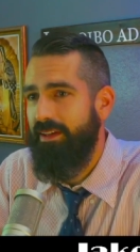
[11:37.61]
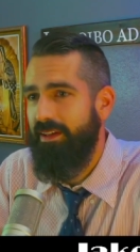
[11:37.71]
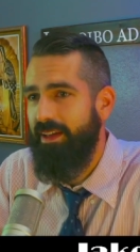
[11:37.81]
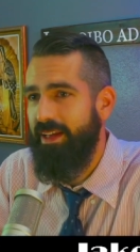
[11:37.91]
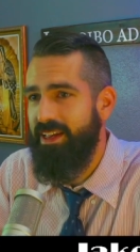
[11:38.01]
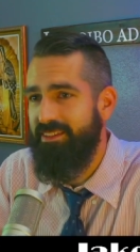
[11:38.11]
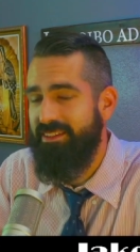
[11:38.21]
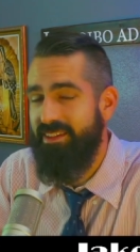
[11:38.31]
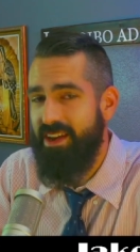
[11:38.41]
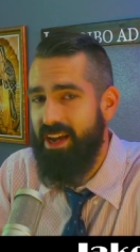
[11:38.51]
and he's
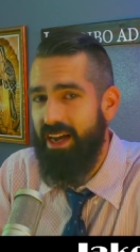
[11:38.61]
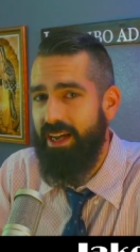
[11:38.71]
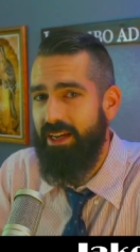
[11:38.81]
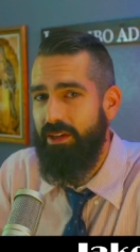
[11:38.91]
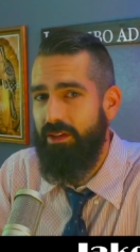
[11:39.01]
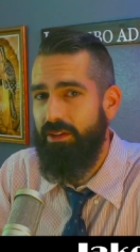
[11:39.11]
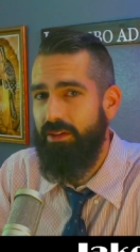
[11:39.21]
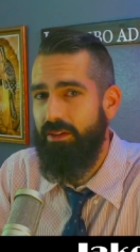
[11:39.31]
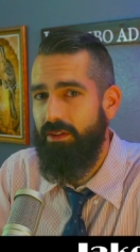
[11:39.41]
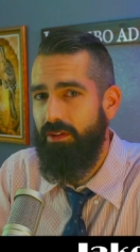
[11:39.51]
denied
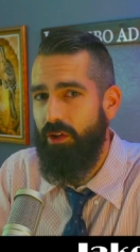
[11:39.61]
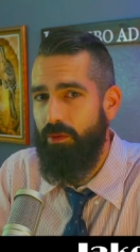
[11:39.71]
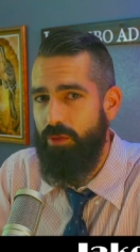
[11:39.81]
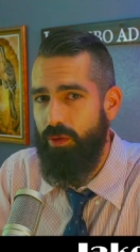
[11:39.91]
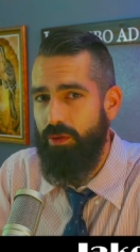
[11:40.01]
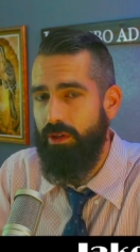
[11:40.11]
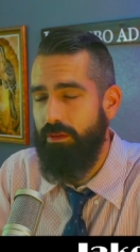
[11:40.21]
communion.